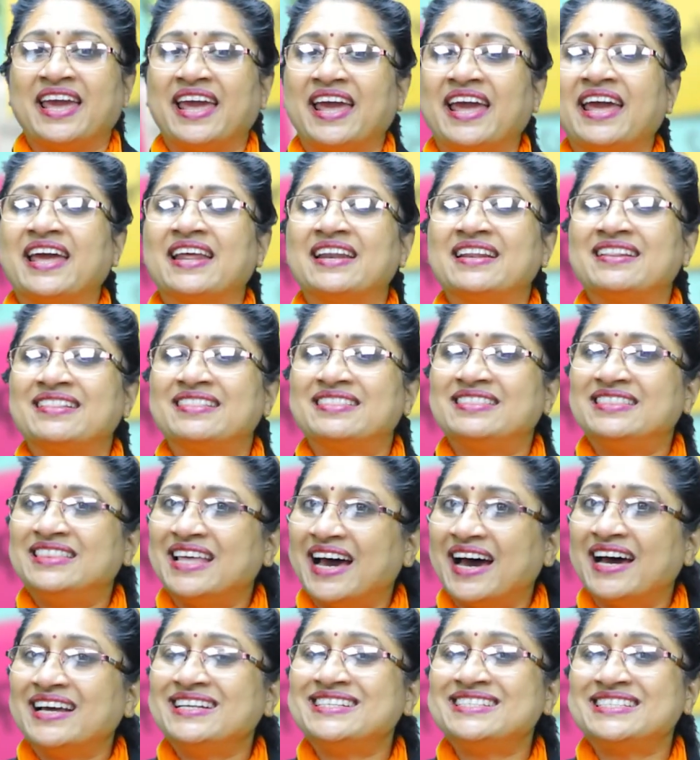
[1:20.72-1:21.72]
and
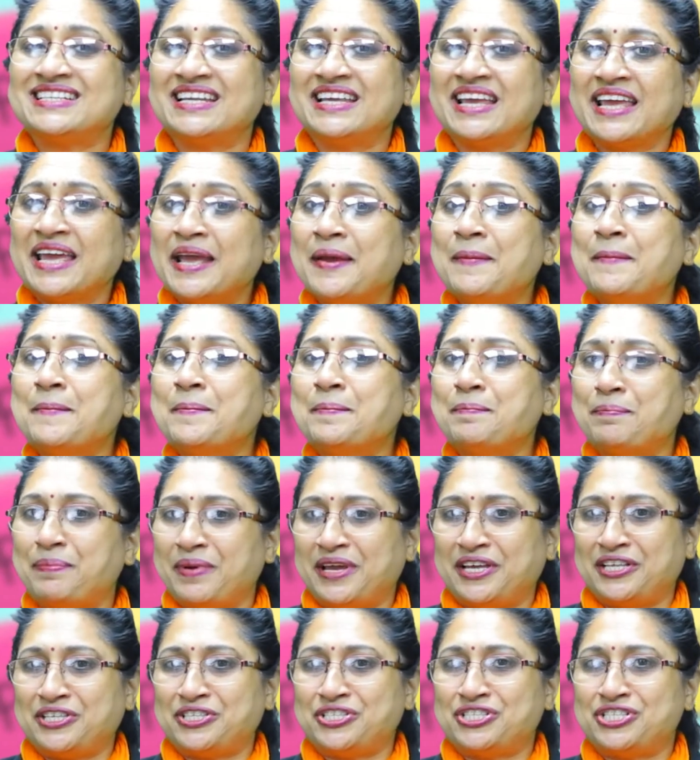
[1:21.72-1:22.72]
that
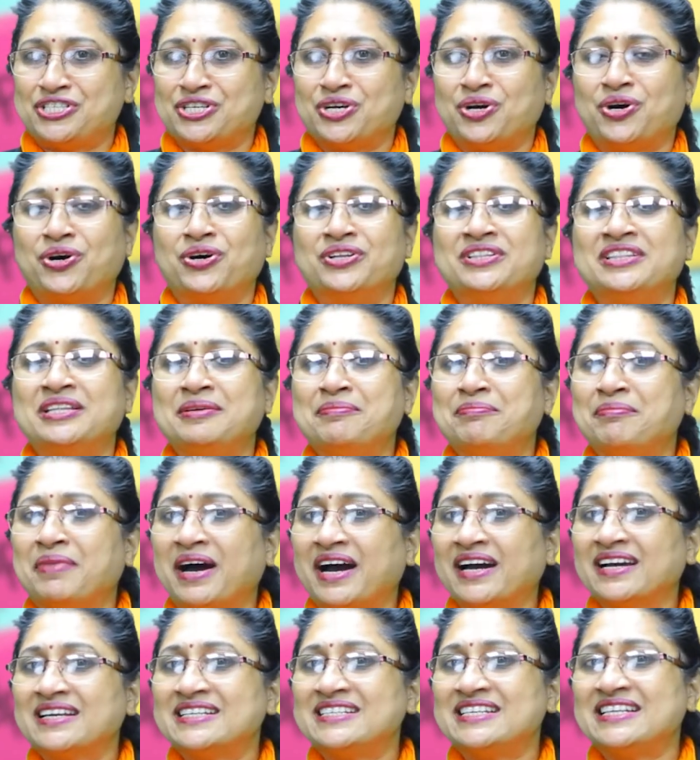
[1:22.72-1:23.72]
impinge on the
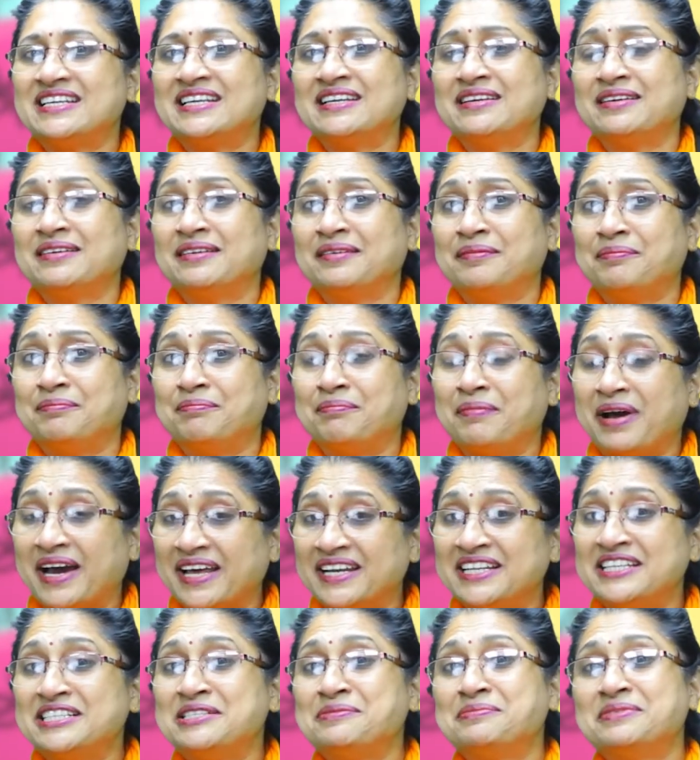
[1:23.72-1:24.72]
marketing
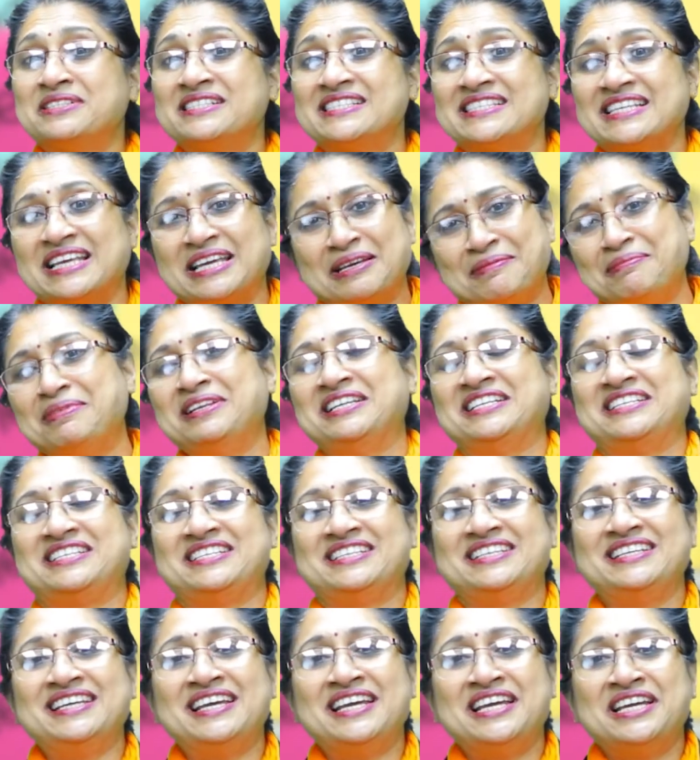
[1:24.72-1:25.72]
management's
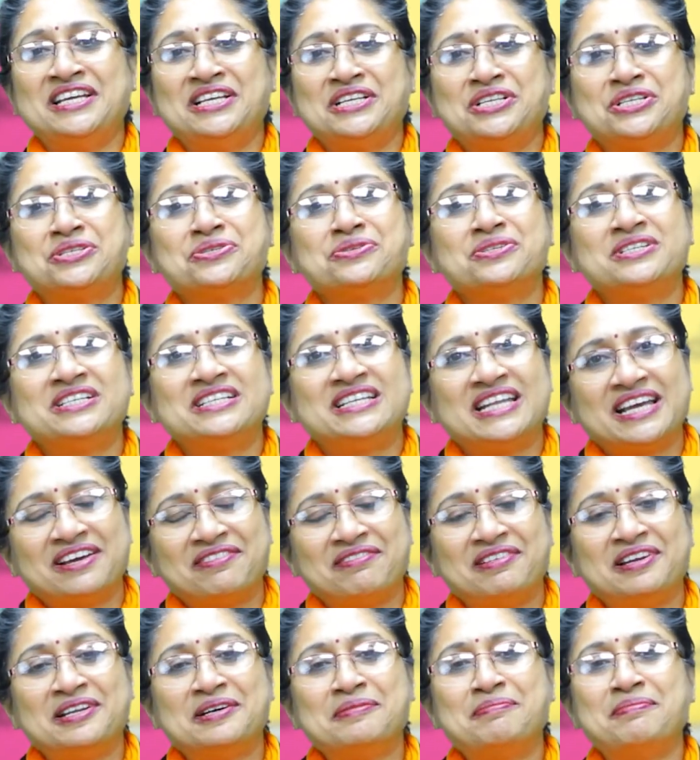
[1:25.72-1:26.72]
ability to
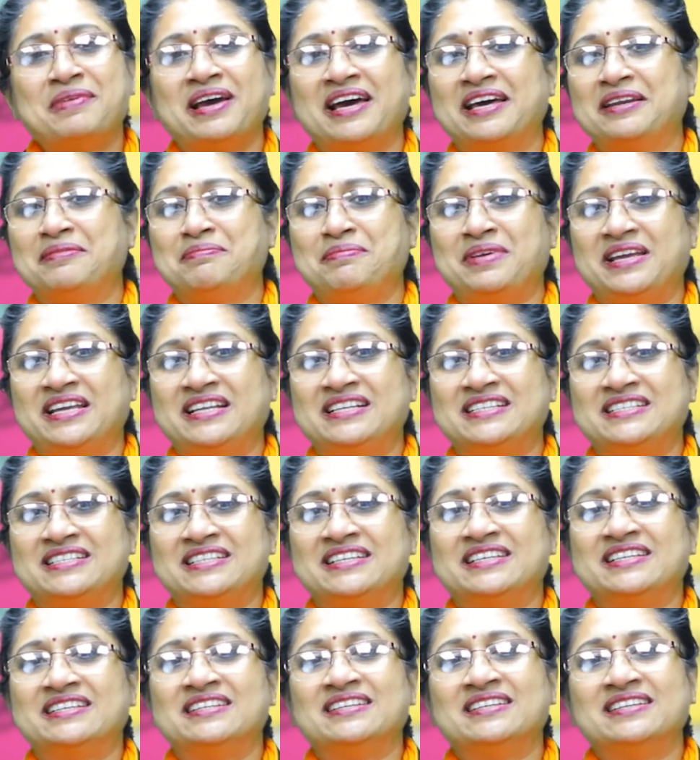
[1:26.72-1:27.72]
develop and
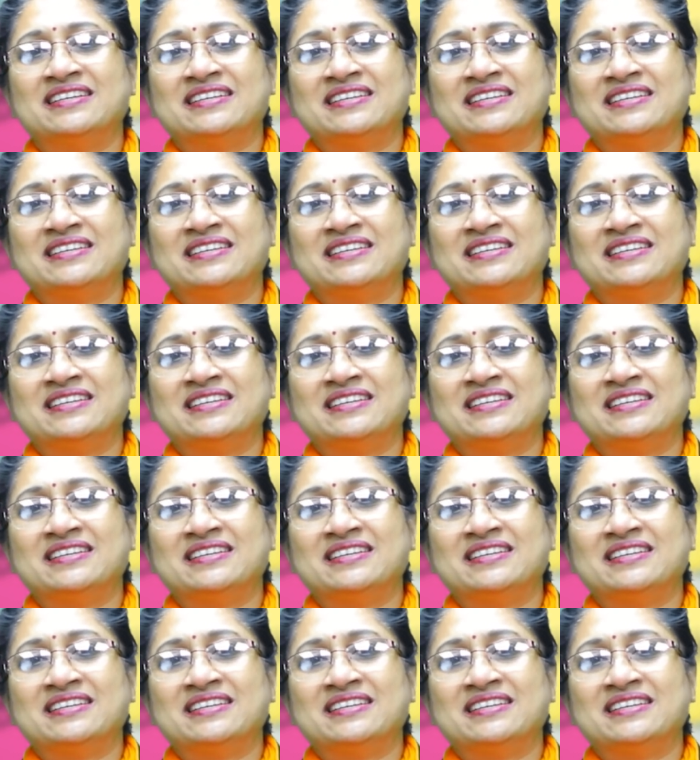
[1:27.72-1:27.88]
maintain